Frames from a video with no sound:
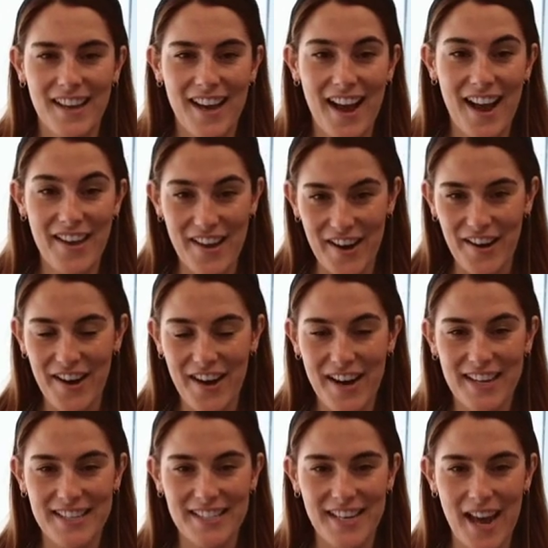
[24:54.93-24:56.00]
Hi there,
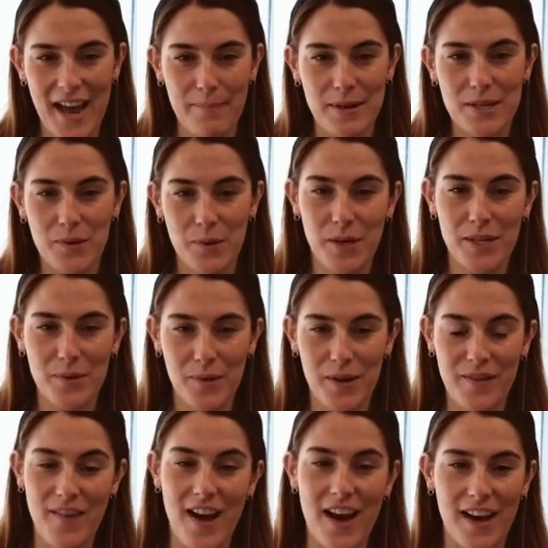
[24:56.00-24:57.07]
and happy
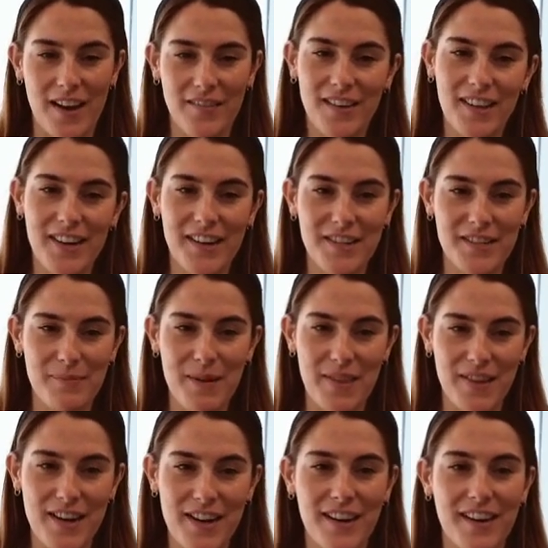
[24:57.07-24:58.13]
2025. Claire Smith
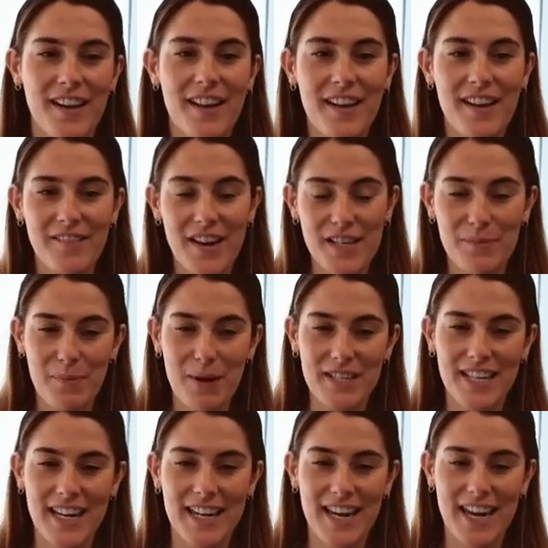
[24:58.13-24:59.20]
here, Vice
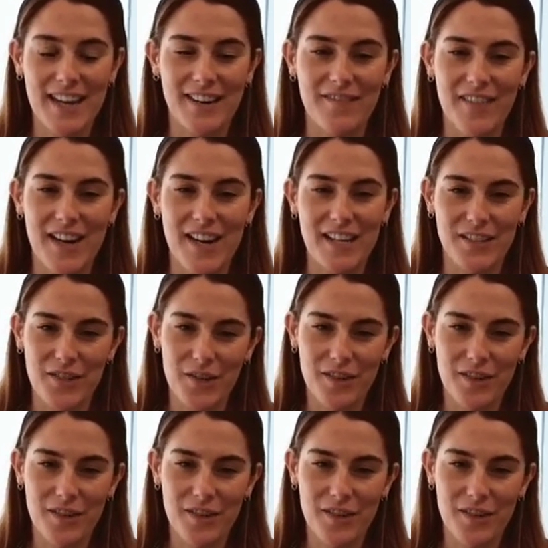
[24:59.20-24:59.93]
President and Financial